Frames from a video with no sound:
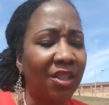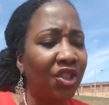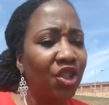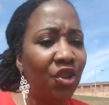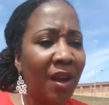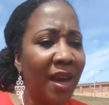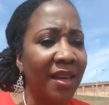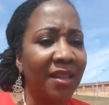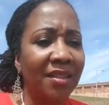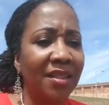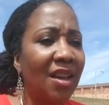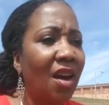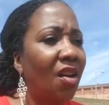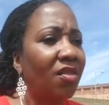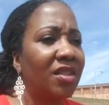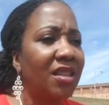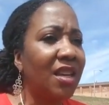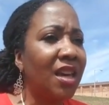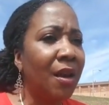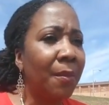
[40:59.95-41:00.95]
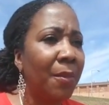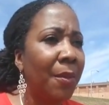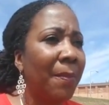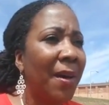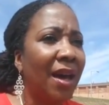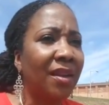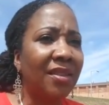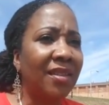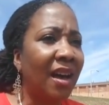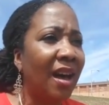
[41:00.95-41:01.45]
trying to talk to him
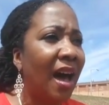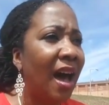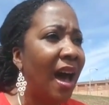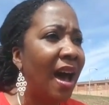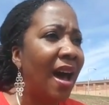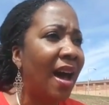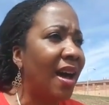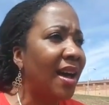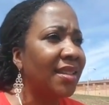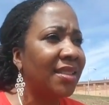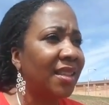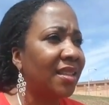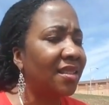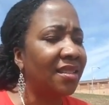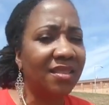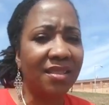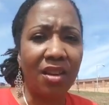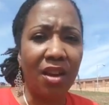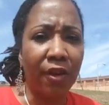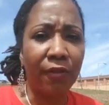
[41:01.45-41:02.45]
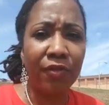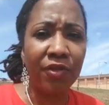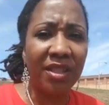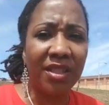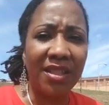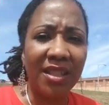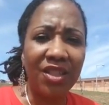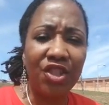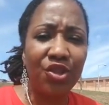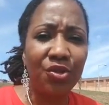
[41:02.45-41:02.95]
about the ahas and discoveries
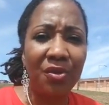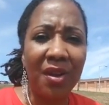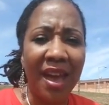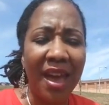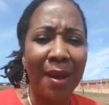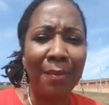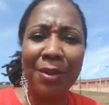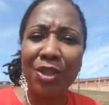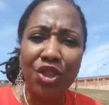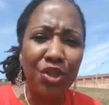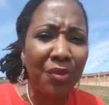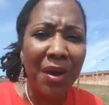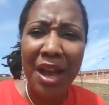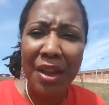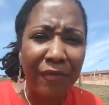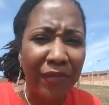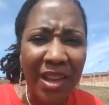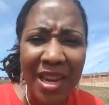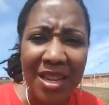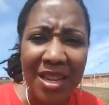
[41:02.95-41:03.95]
that you had, but you ain't finished